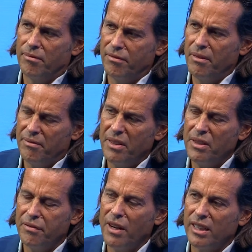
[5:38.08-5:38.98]
very
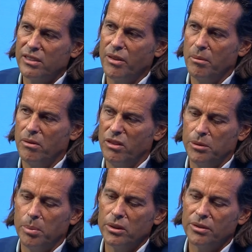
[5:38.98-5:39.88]
fast re
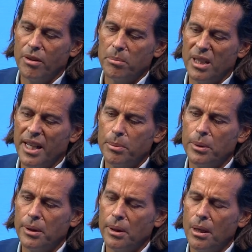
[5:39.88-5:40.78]
response from the
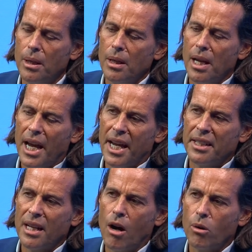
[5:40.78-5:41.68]
network.
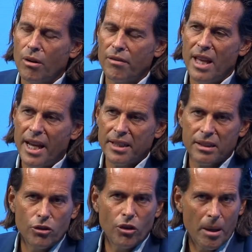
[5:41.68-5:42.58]
And out of
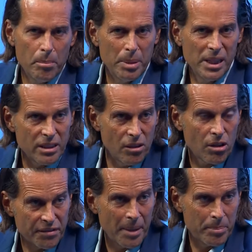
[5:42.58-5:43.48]
that, you can build a lot
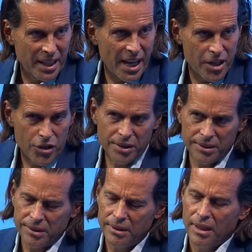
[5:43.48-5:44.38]
of applications.
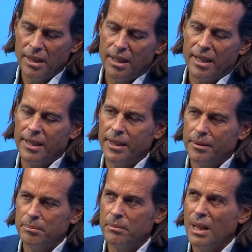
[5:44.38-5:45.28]

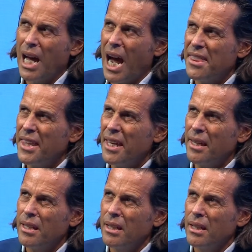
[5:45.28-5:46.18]
Um, I
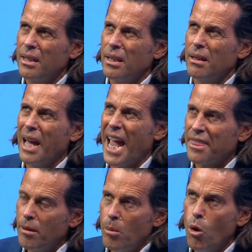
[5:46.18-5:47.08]
think at
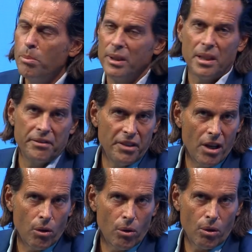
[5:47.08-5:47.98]
the moment, if we
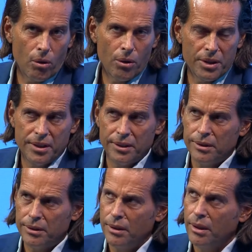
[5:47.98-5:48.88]
are all
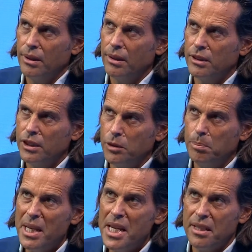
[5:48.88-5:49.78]
honest,
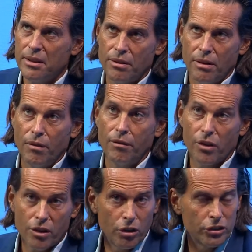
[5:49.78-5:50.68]
speed for
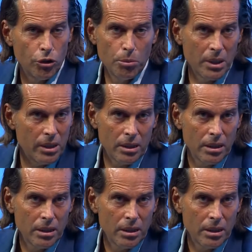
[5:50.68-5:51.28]
the consumer